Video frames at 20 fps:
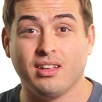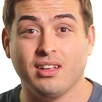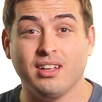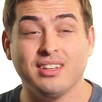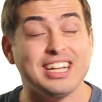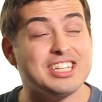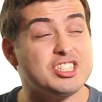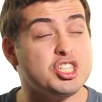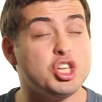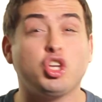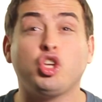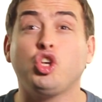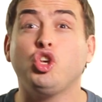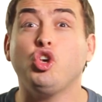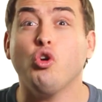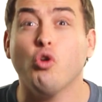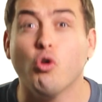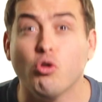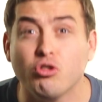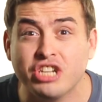That's a
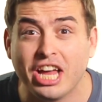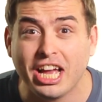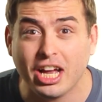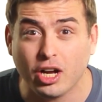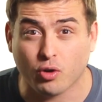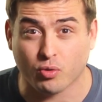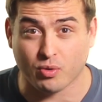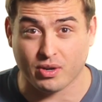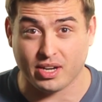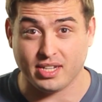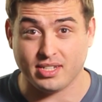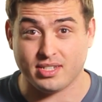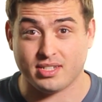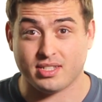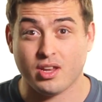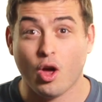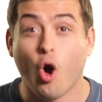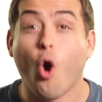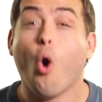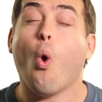huge increase,
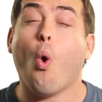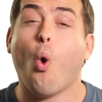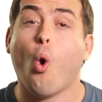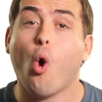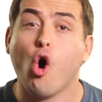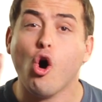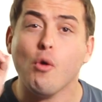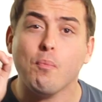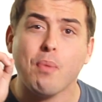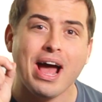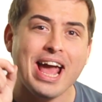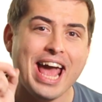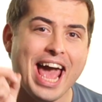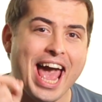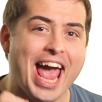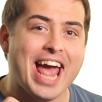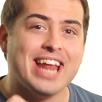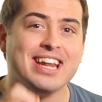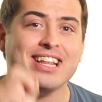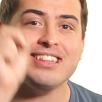all by
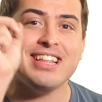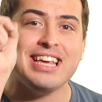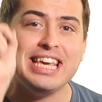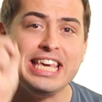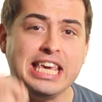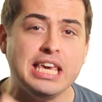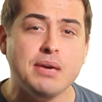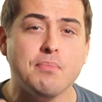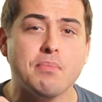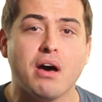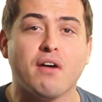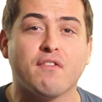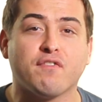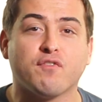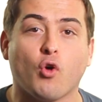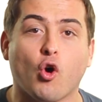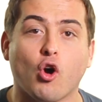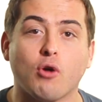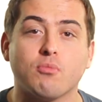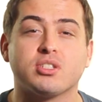adding the email
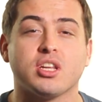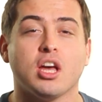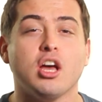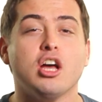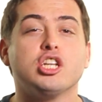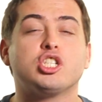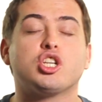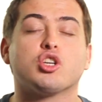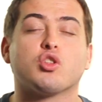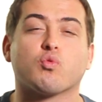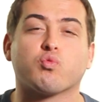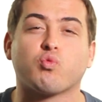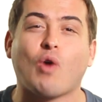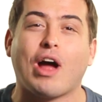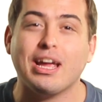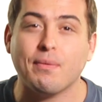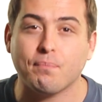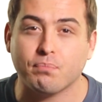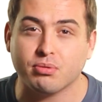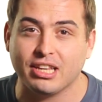forms to the
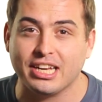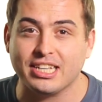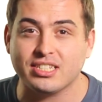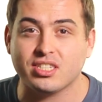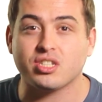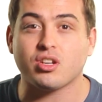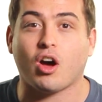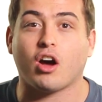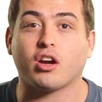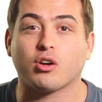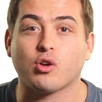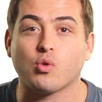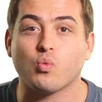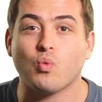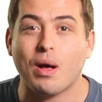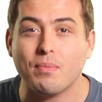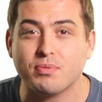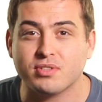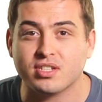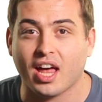right places on her
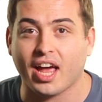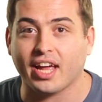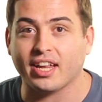website.